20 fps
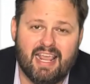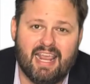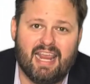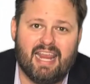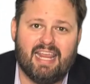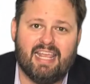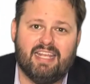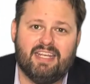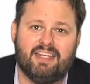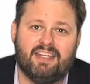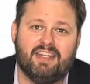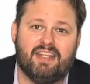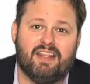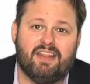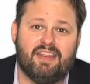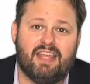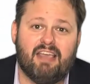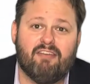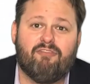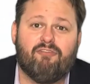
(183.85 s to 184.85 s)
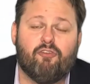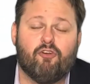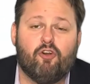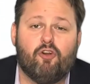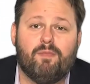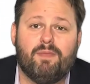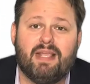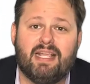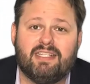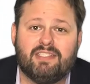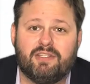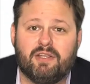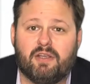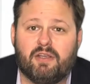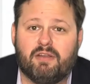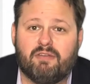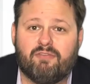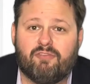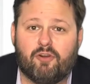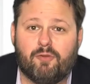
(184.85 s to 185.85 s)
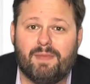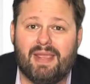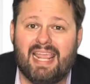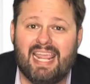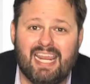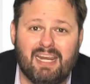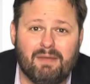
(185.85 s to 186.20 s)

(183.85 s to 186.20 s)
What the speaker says: And that form has gone from 8